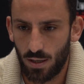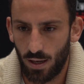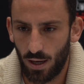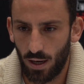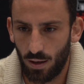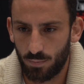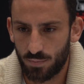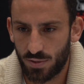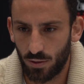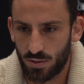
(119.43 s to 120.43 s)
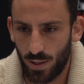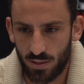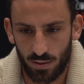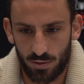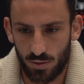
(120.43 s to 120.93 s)
Um, so it's
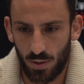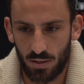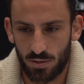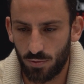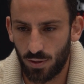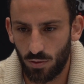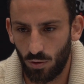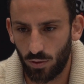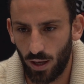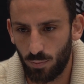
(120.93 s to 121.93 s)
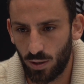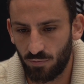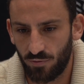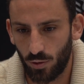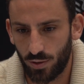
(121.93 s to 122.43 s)
basically just being tuned in the whole game,
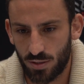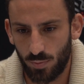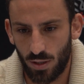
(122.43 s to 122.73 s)
being focused,